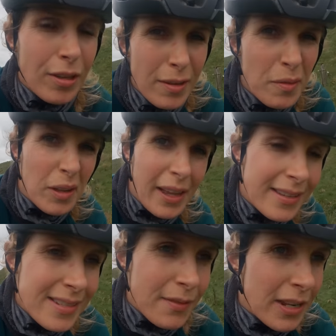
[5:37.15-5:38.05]
I think we've got like
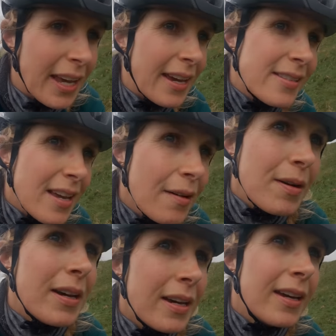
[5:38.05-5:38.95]
70k or so. Look
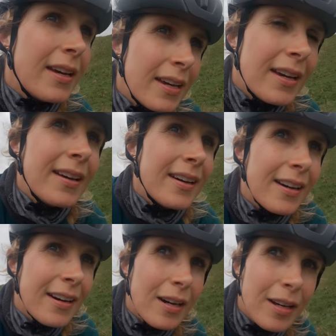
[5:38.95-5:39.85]

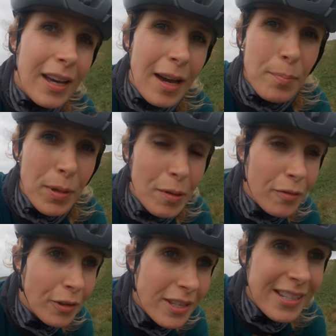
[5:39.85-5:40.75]
how
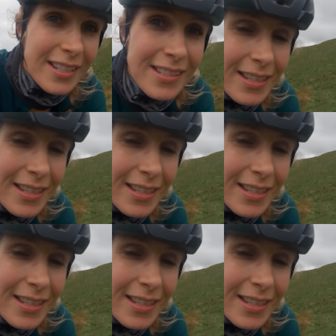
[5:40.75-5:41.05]
beautiful this is.